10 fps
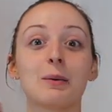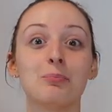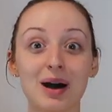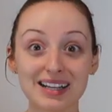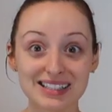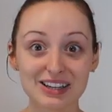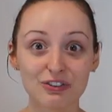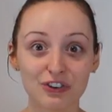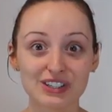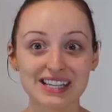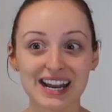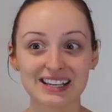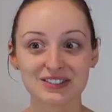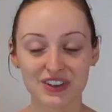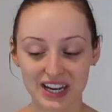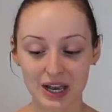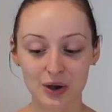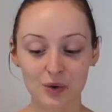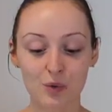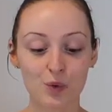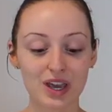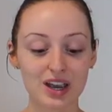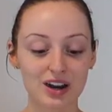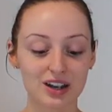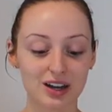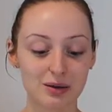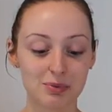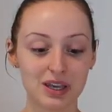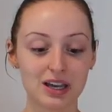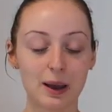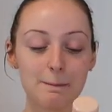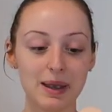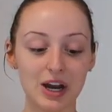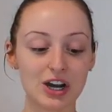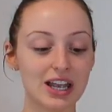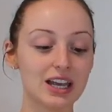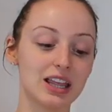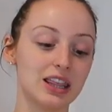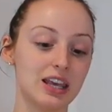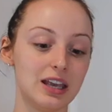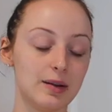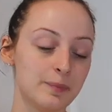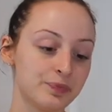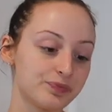But for today's video, we are gonna be comparing the